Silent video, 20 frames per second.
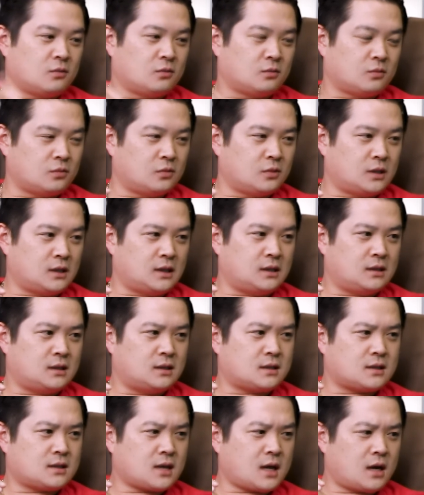We
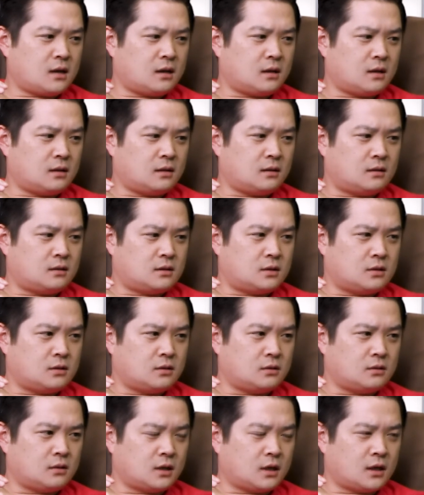decided
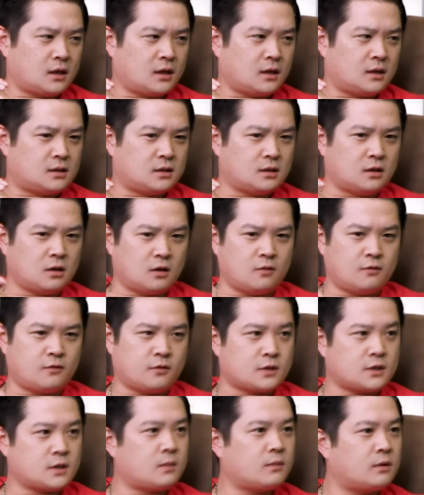to go
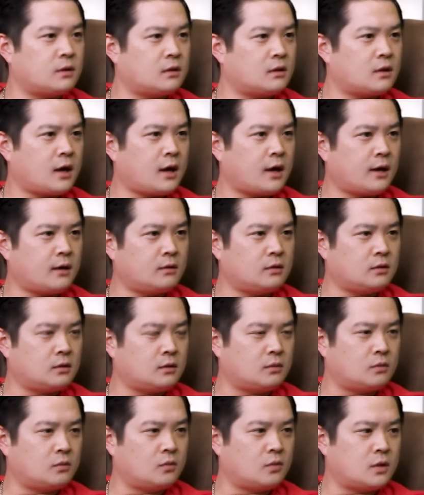for something that
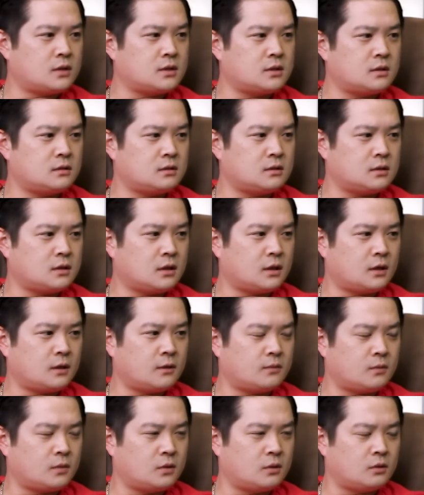wasn't
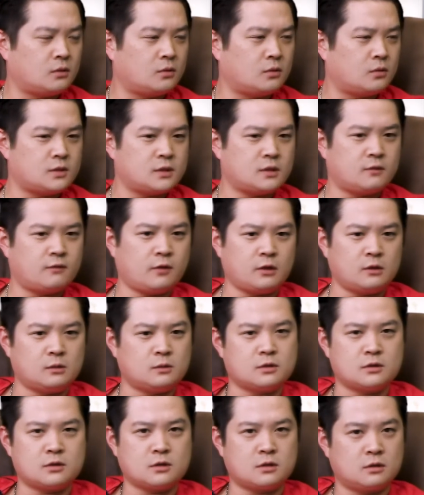
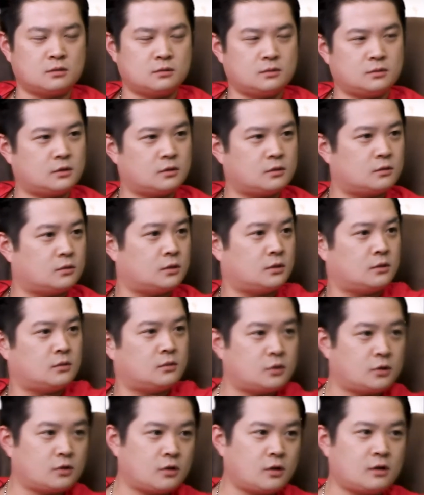available, so
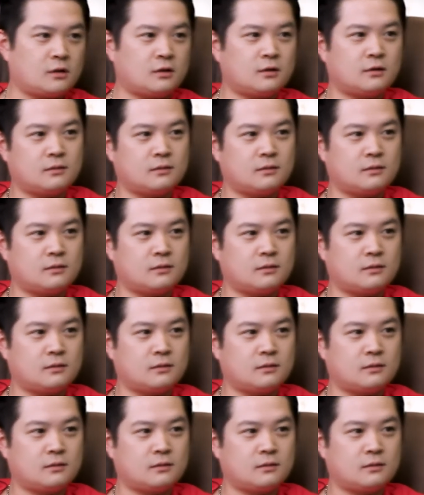we created it.